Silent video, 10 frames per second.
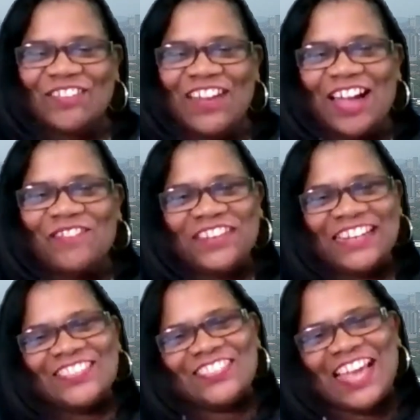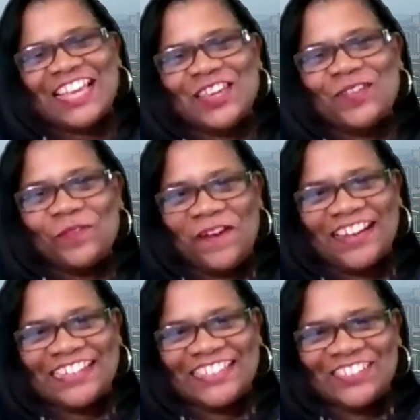Well, I want to thank you,
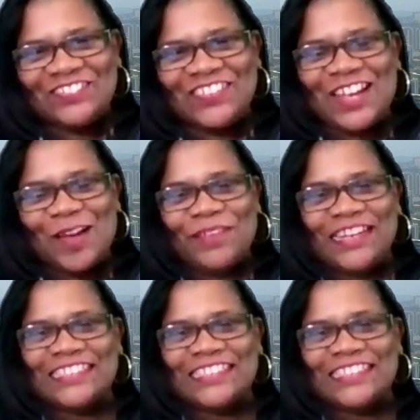Wanda, for coming.